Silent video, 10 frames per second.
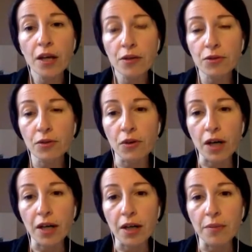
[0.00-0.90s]
So
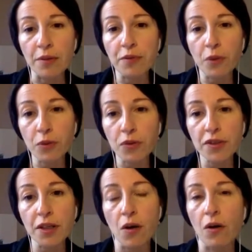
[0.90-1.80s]
I am
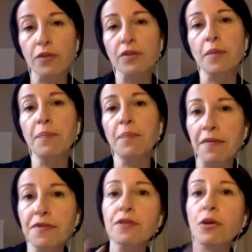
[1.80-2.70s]
focusing on
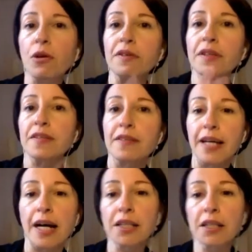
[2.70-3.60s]
parts of his De
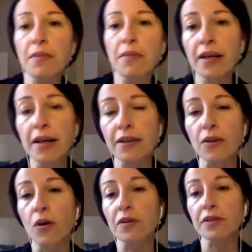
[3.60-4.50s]
Anima and
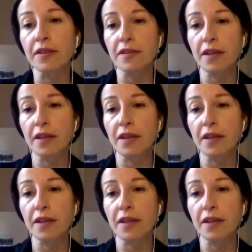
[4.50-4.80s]
on this